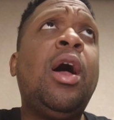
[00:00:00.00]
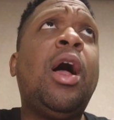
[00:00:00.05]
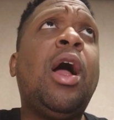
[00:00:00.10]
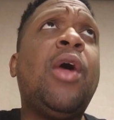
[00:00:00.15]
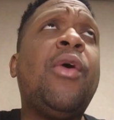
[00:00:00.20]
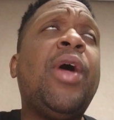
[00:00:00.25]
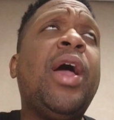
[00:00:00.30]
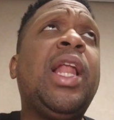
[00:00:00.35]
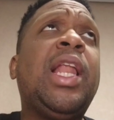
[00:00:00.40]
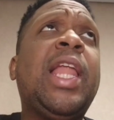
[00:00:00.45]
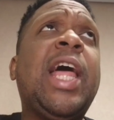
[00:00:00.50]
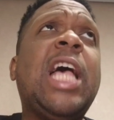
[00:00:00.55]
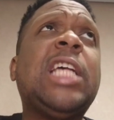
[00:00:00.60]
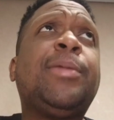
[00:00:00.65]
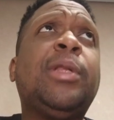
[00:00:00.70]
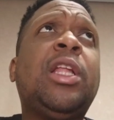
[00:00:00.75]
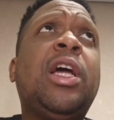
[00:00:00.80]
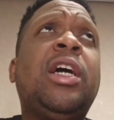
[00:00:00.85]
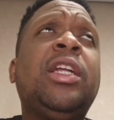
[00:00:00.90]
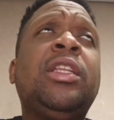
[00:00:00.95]
All right,
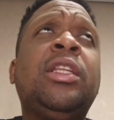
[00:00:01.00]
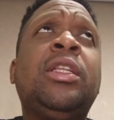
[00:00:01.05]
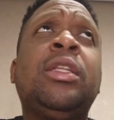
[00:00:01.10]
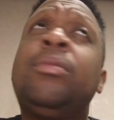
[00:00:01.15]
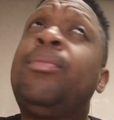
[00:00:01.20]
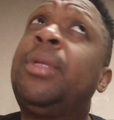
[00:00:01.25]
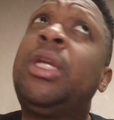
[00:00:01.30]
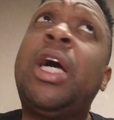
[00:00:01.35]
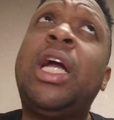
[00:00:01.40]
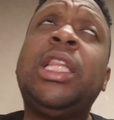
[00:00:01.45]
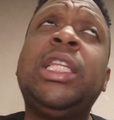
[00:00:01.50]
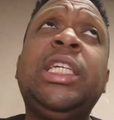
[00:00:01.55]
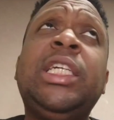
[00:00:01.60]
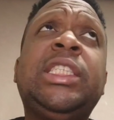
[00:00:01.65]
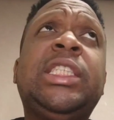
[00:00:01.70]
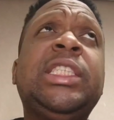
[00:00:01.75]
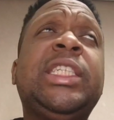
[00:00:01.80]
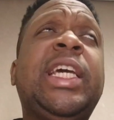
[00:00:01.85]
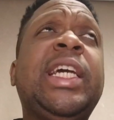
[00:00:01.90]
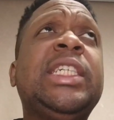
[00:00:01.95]
last but not
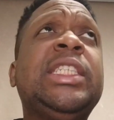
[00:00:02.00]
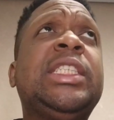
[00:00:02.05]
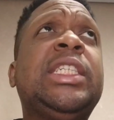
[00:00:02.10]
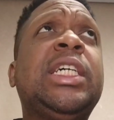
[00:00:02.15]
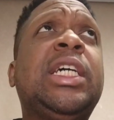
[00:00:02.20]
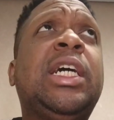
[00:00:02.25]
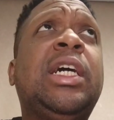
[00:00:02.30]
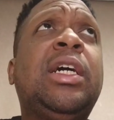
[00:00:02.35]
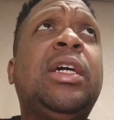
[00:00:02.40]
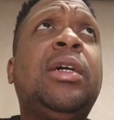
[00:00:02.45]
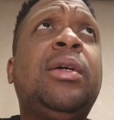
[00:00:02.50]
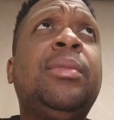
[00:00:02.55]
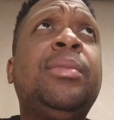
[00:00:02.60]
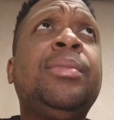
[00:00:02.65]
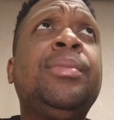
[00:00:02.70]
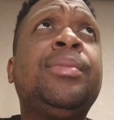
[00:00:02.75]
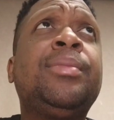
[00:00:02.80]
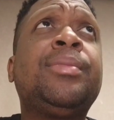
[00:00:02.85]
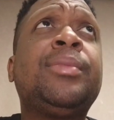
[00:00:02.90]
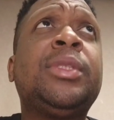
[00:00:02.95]
least, is get into
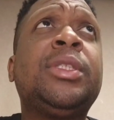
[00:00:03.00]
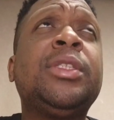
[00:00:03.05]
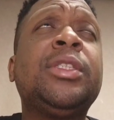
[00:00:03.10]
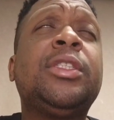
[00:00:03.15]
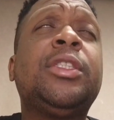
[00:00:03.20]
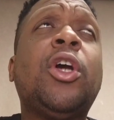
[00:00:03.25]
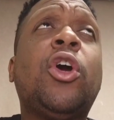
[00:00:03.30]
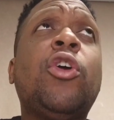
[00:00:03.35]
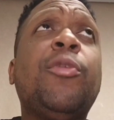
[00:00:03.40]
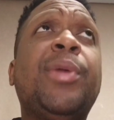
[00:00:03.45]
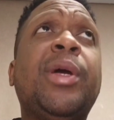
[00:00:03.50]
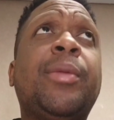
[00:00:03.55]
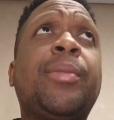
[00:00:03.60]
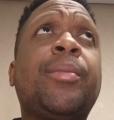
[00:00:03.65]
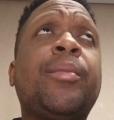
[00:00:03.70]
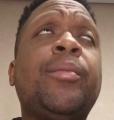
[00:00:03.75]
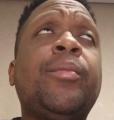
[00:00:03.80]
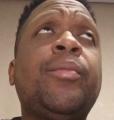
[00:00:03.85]
Durban.